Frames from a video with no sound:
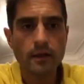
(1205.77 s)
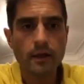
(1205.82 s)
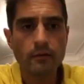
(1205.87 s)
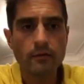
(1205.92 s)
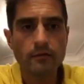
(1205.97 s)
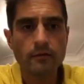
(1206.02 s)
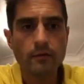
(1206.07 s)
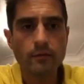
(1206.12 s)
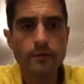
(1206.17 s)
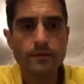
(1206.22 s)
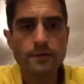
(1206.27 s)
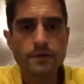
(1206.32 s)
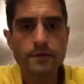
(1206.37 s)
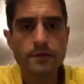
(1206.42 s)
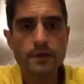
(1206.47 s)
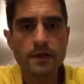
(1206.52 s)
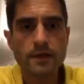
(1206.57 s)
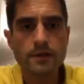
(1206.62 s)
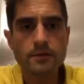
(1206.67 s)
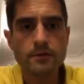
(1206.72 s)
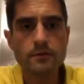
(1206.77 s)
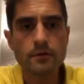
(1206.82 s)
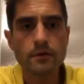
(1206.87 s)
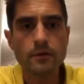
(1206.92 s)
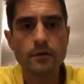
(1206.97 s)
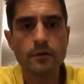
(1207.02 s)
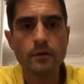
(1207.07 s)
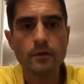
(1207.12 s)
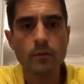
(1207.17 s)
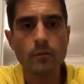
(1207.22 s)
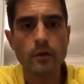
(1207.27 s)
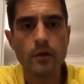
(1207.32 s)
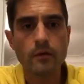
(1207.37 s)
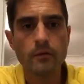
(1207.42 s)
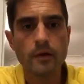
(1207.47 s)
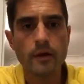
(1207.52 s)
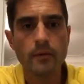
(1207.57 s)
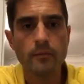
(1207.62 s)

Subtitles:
However, I want to stay strong and not worry